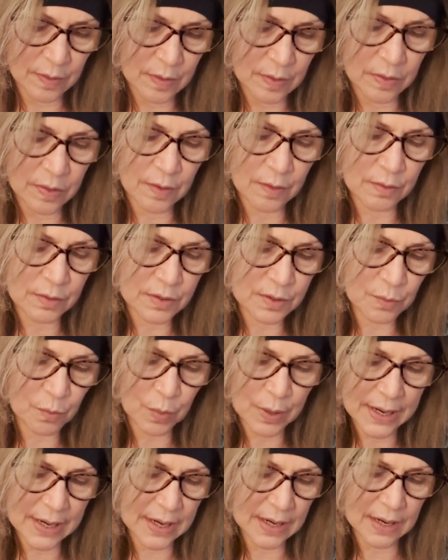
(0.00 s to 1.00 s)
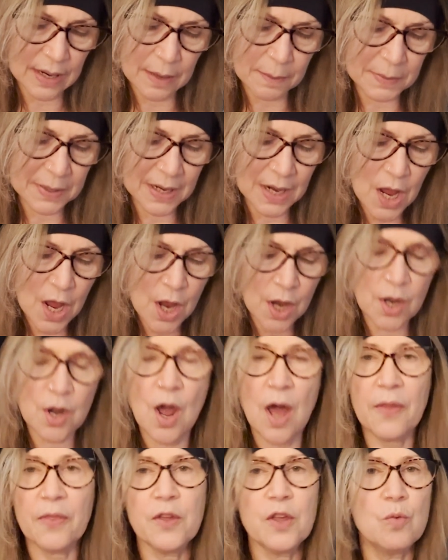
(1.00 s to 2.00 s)
There is a way, I mean,
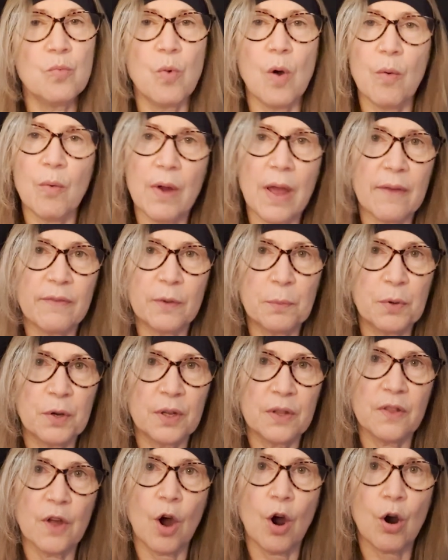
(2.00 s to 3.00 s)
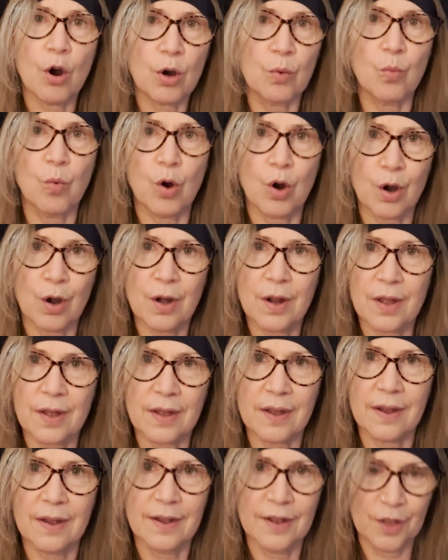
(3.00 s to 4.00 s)
not that you won't have to put in the hard work.
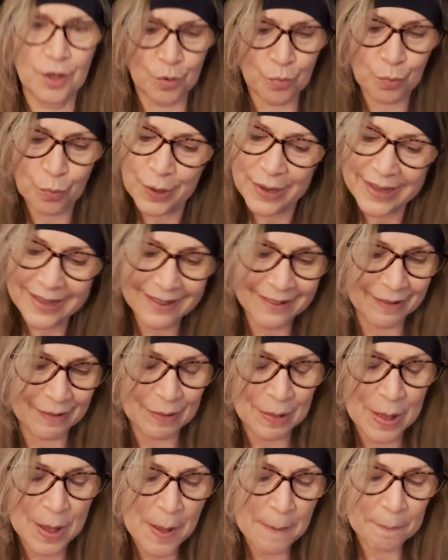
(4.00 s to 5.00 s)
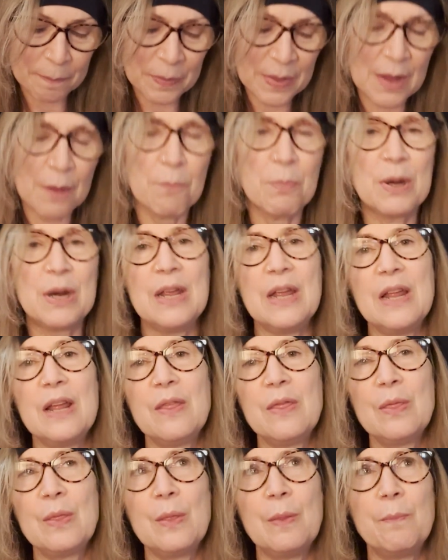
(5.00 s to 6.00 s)
You will. But
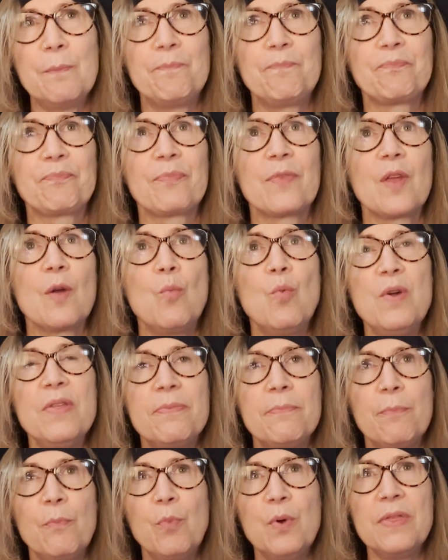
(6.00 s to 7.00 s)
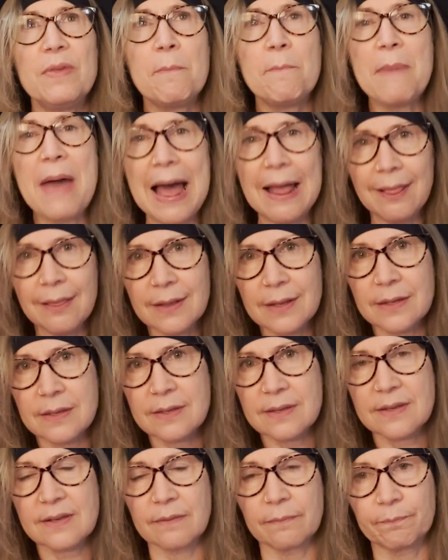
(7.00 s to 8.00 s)
with a
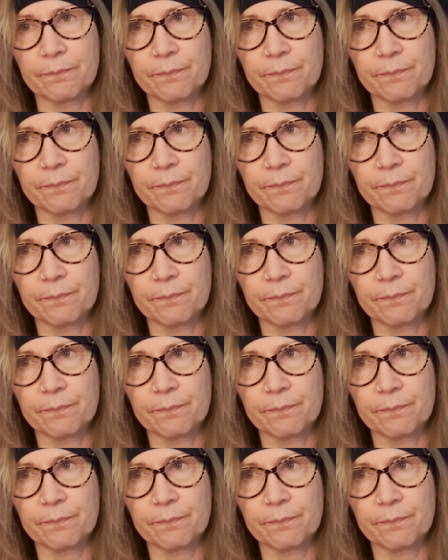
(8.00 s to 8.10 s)
balance,